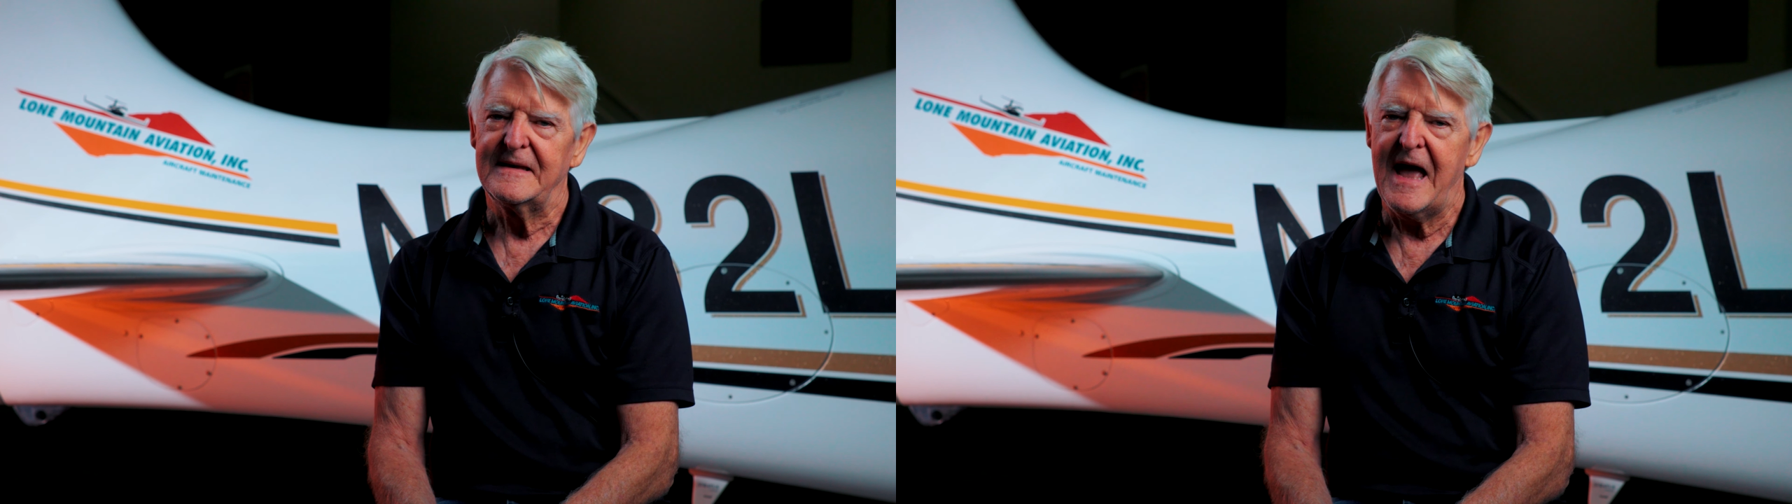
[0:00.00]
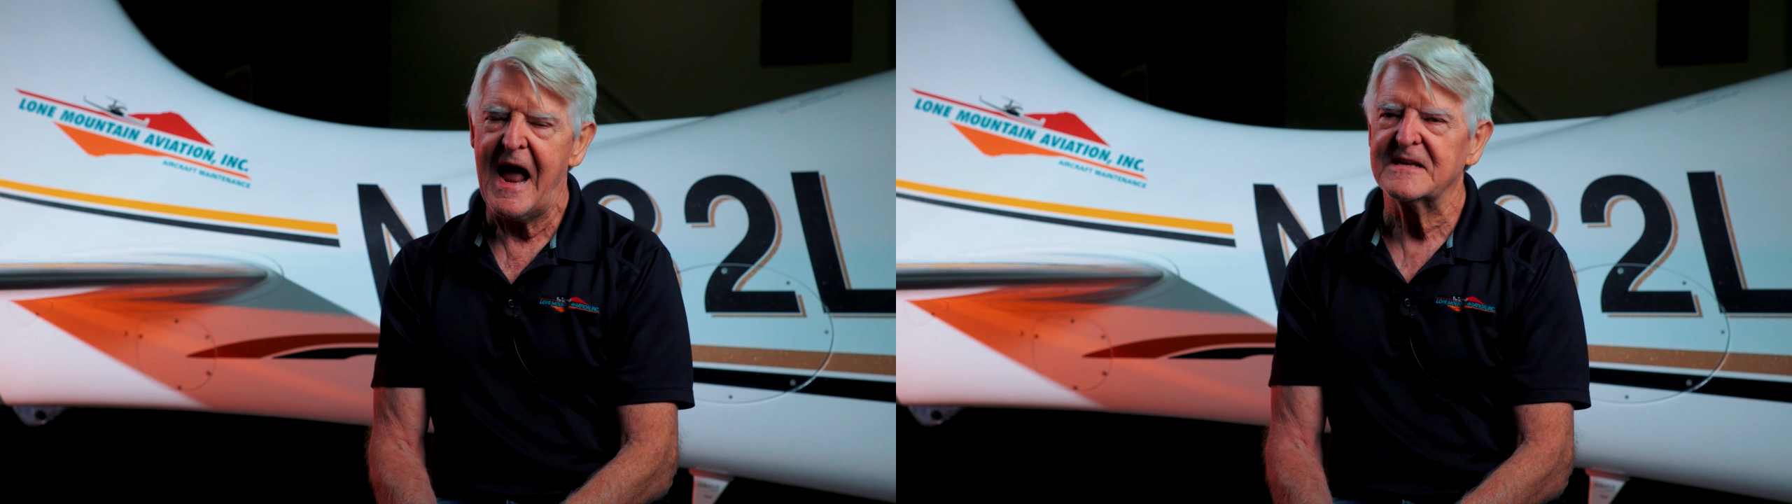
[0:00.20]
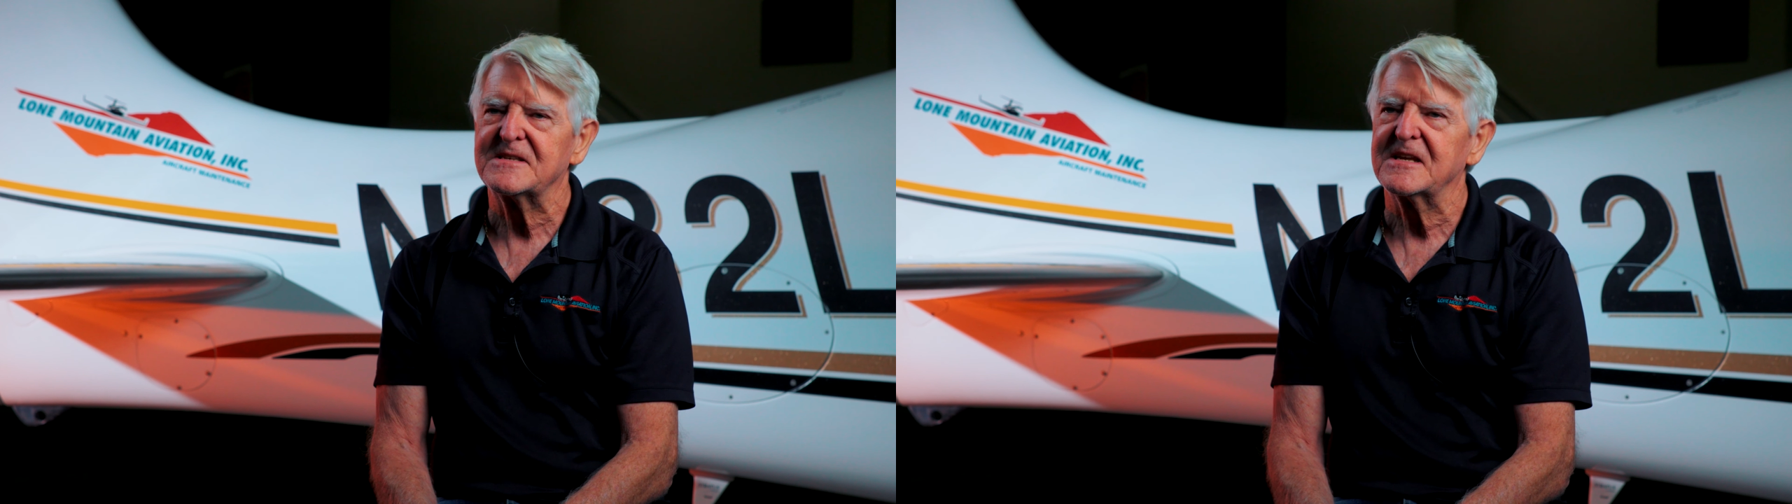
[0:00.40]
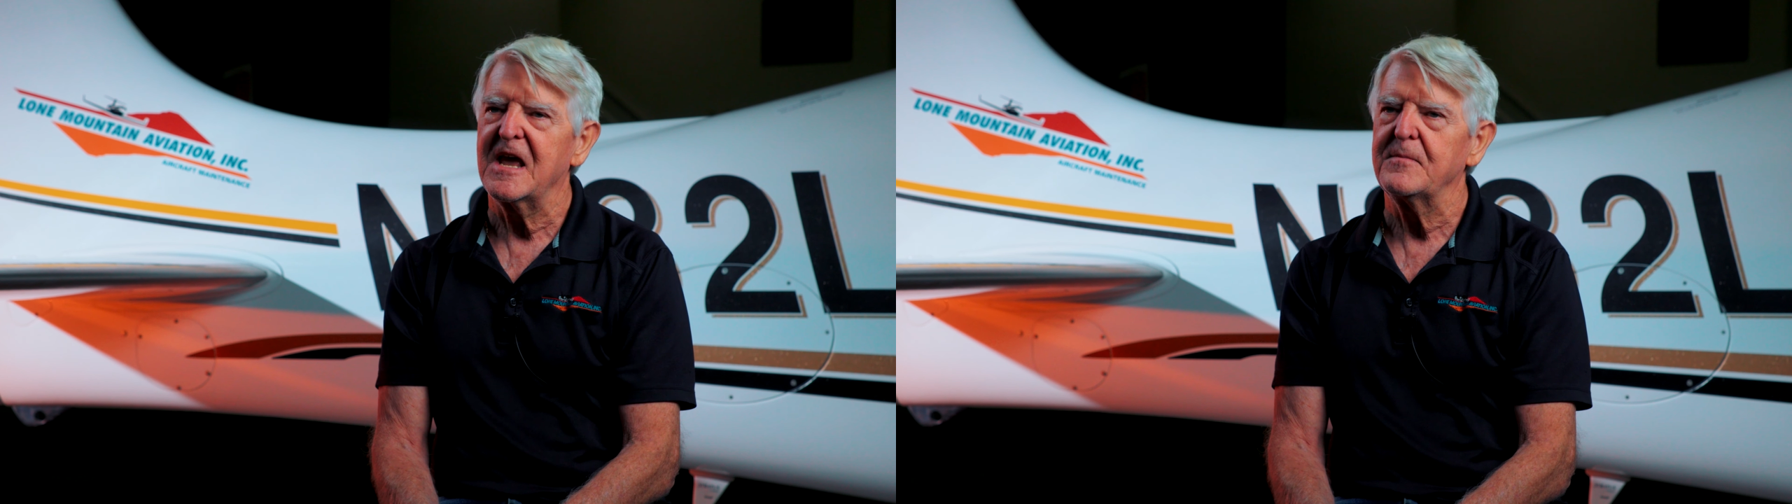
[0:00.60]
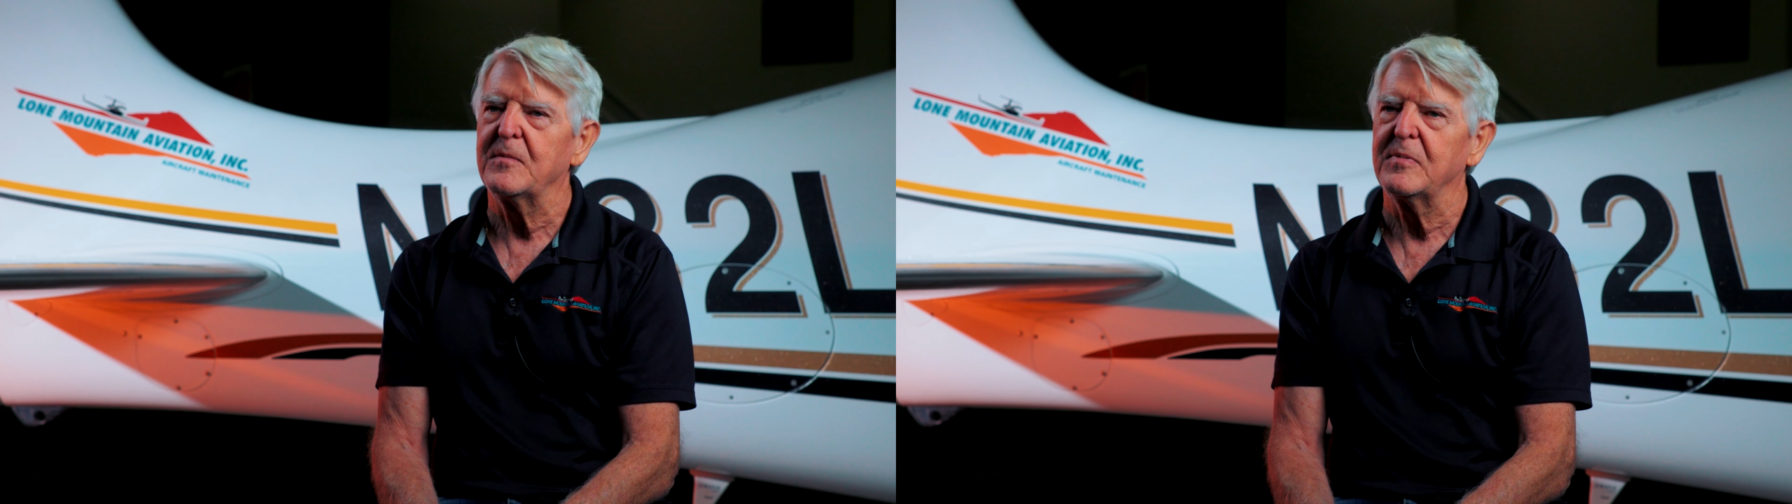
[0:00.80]
has the
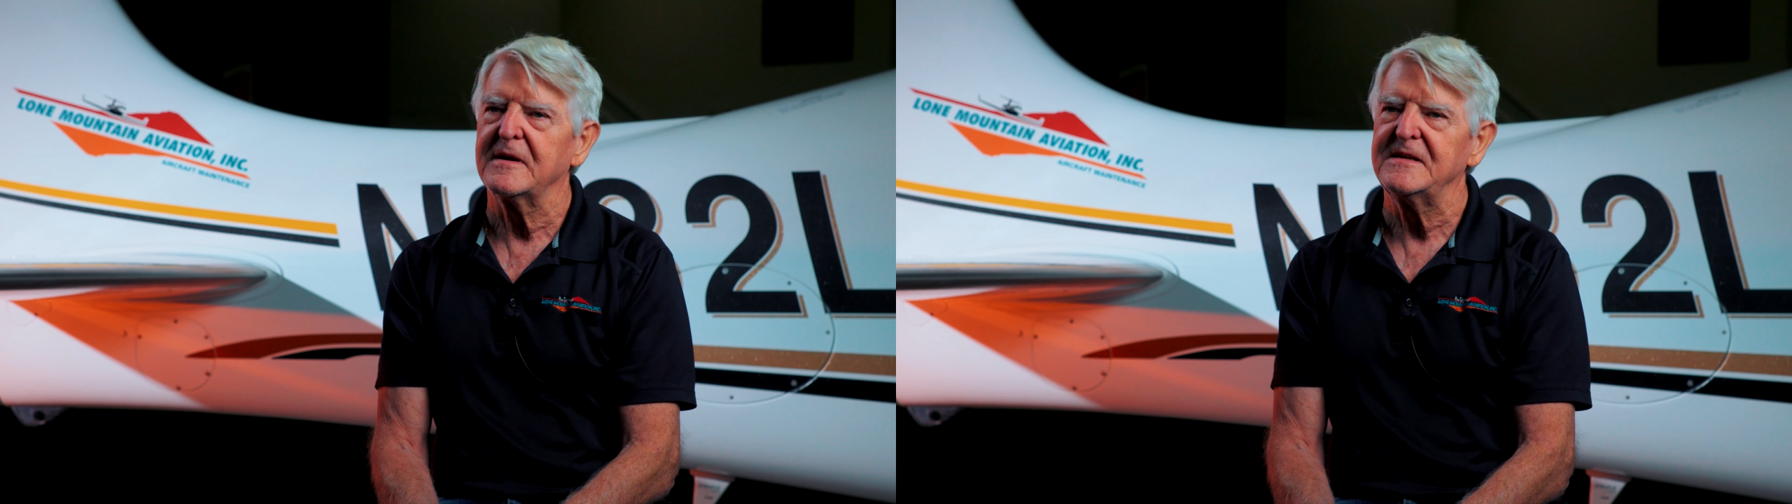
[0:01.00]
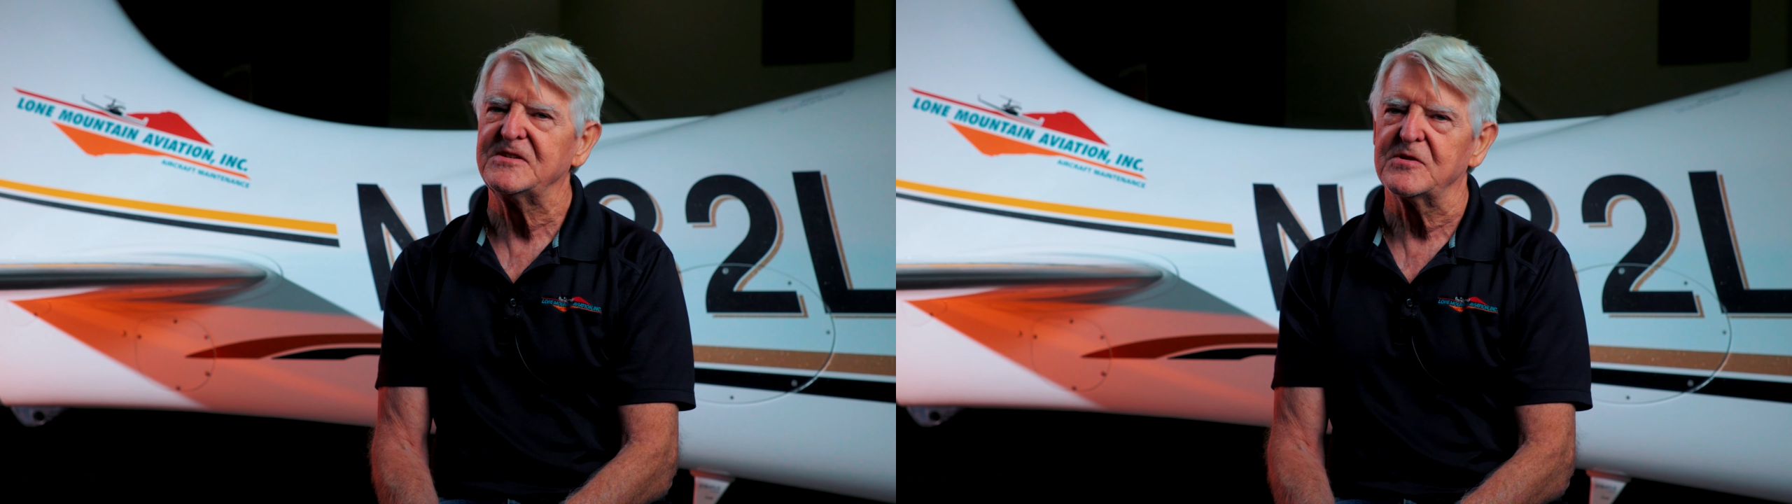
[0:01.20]
capabilities